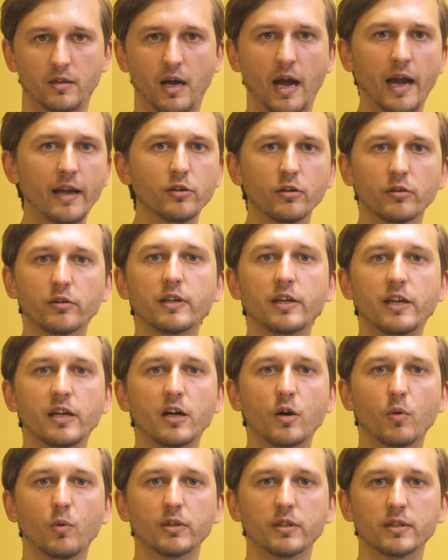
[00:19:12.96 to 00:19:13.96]
I don't
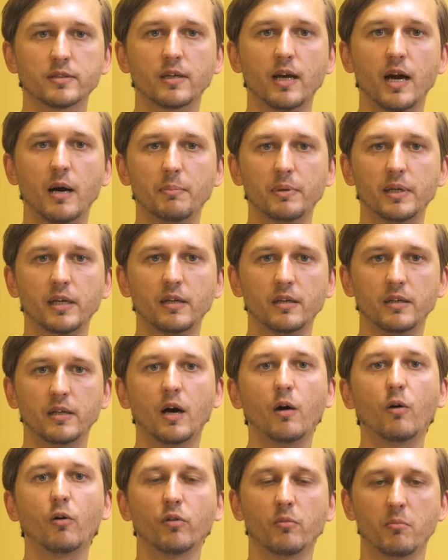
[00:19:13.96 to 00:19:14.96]
care what is happening
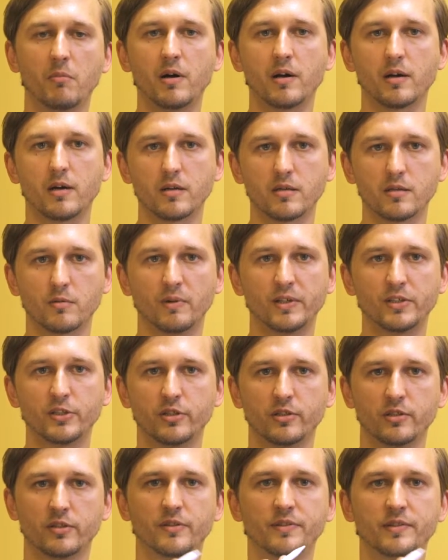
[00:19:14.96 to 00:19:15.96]
now on Mars, what
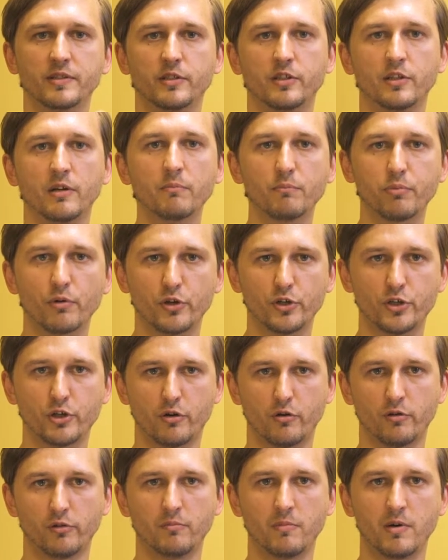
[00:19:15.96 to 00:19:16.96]
is
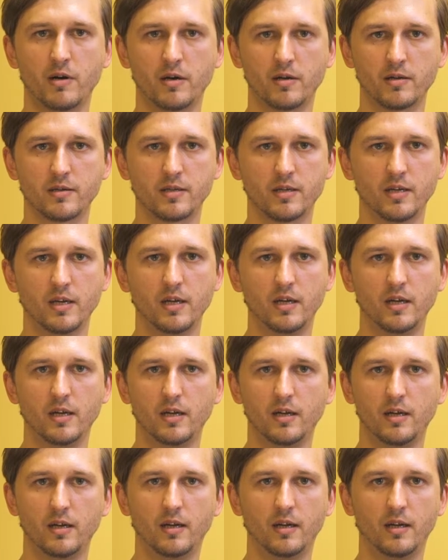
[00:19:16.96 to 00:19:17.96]
temperature on Mars,
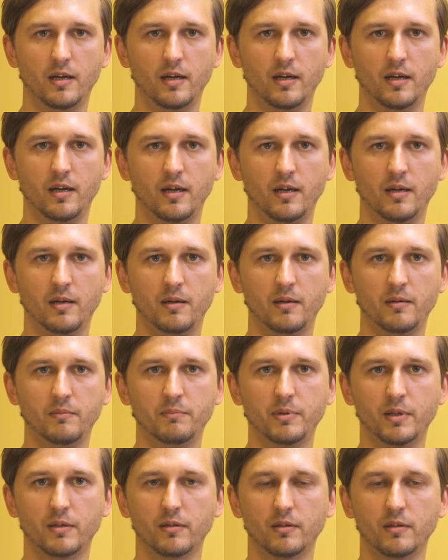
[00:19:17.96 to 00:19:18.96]

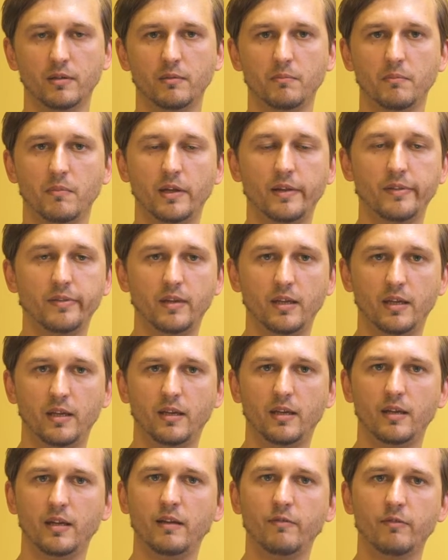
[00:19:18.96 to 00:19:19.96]
and
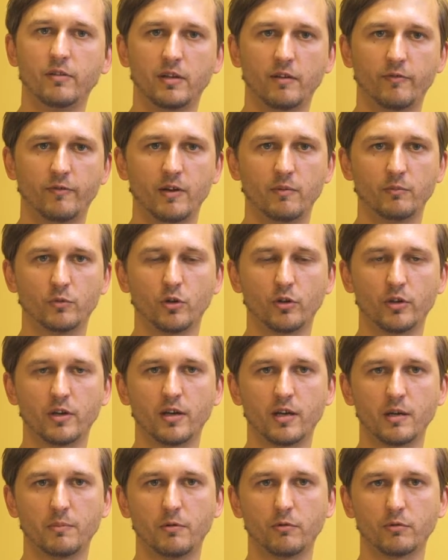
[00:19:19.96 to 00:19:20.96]
even if I'm
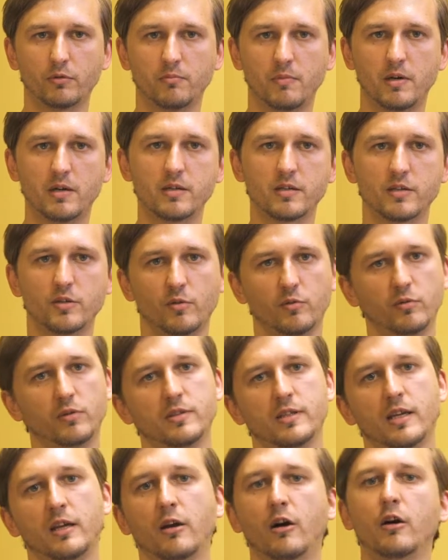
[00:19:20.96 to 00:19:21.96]
talking about Mars, you could
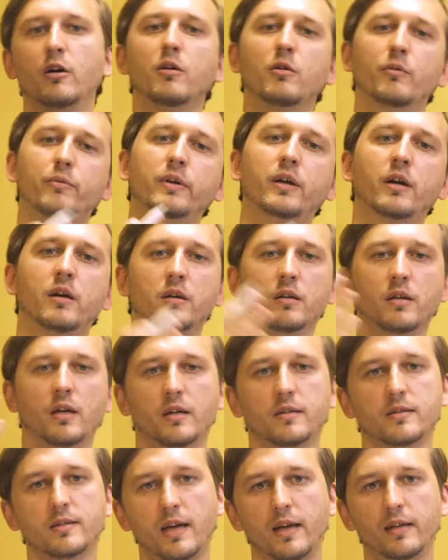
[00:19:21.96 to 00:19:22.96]
say, oh, we are
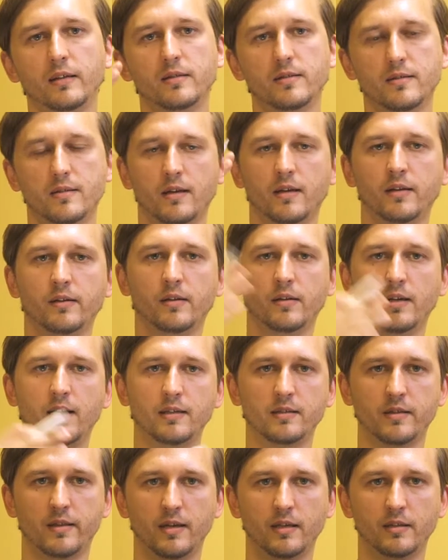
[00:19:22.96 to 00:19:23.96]
like scientists
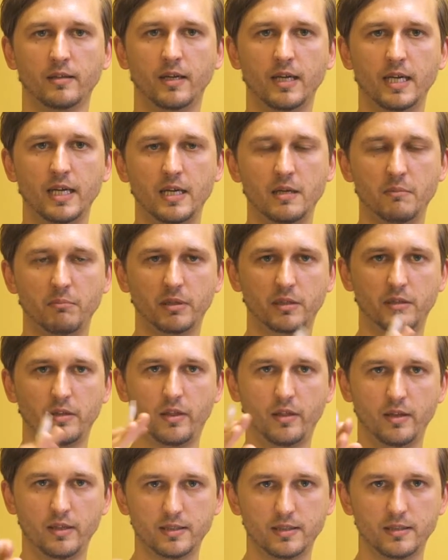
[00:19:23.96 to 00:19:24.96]
analyze that. But
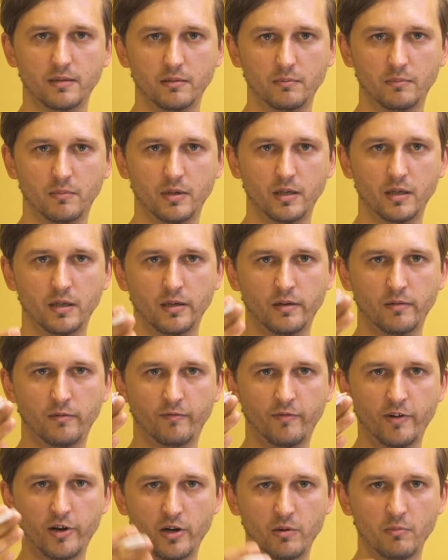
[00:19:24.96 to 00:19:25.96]
this
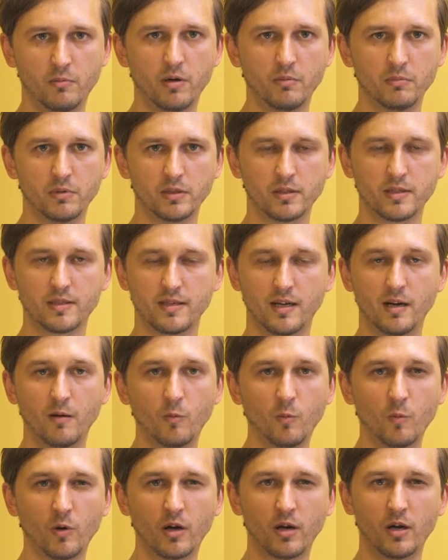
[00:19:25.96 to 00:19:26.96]
very moment,
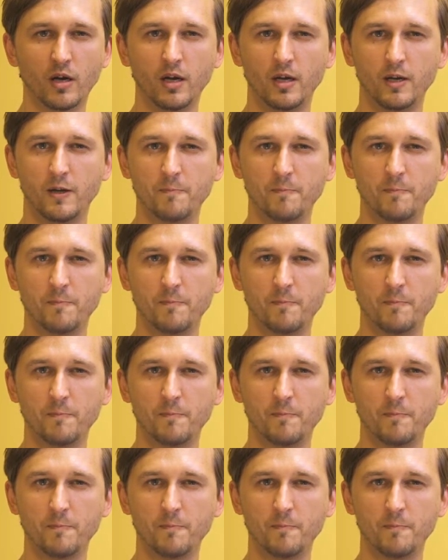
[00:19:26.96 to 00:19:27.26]
somewhere